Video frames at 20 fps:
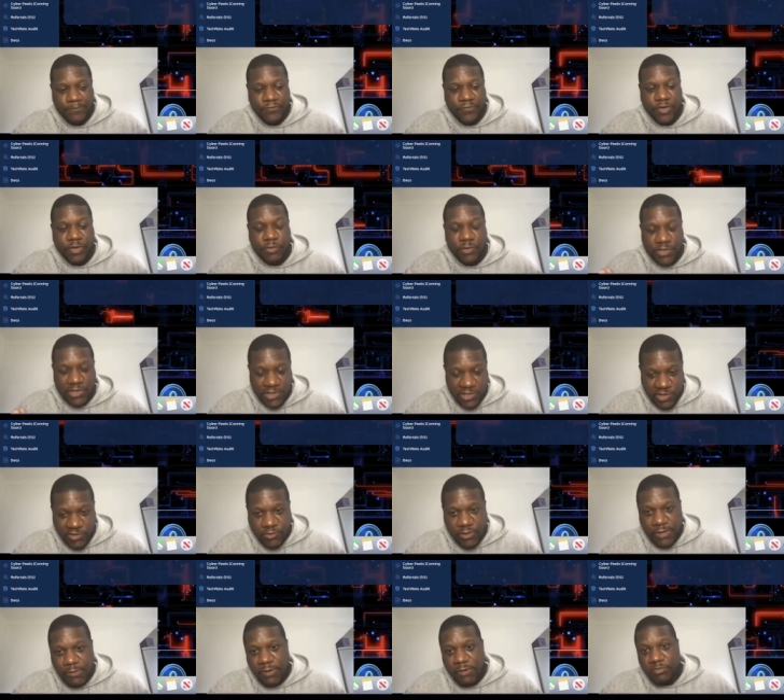was
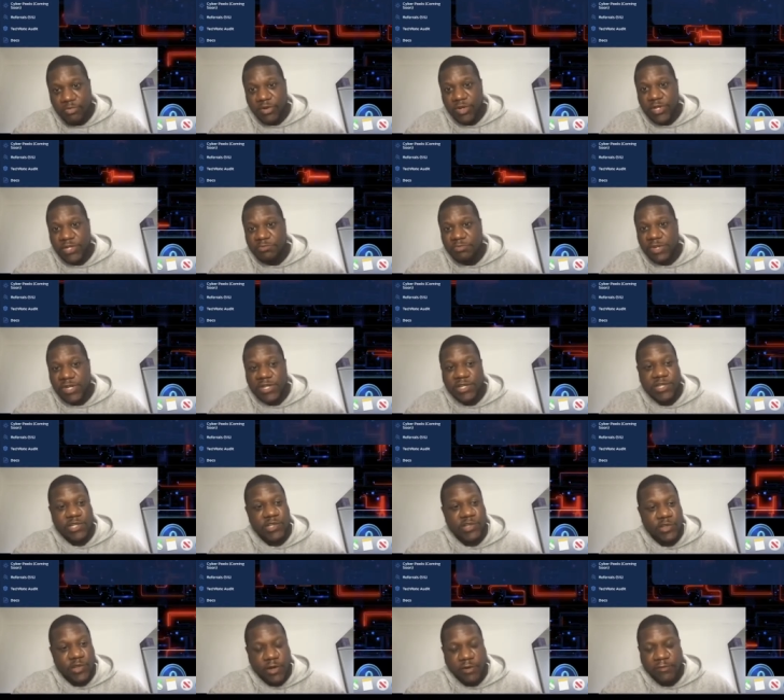extremely bullish because it's
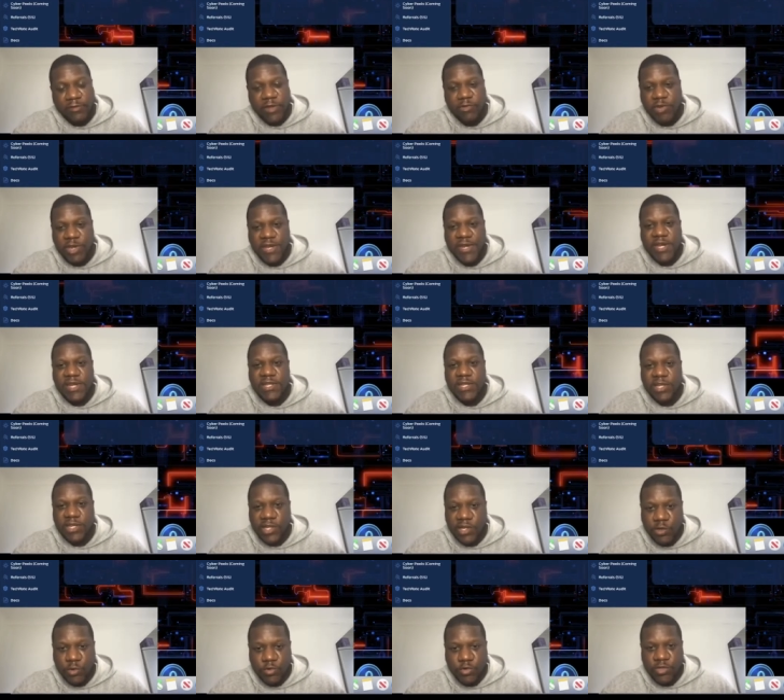not very easy
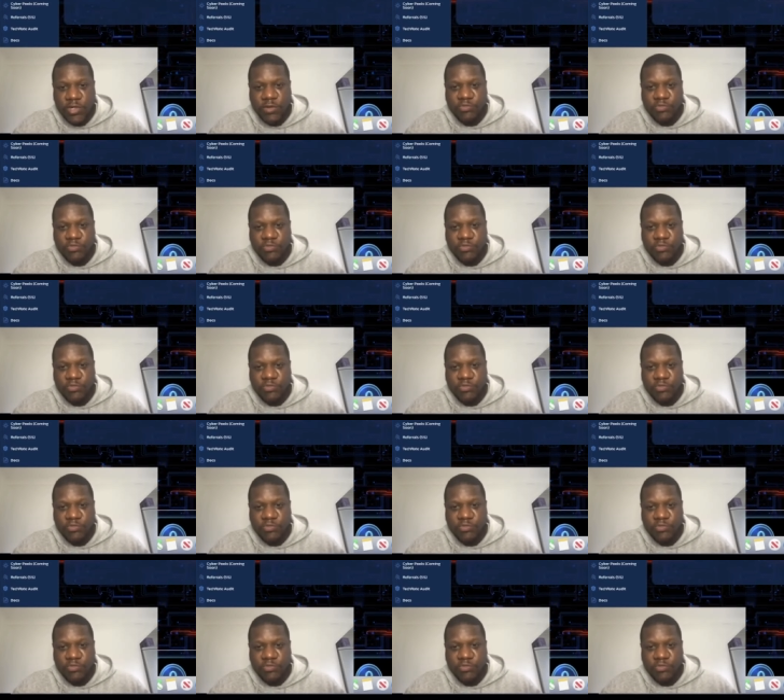to launch a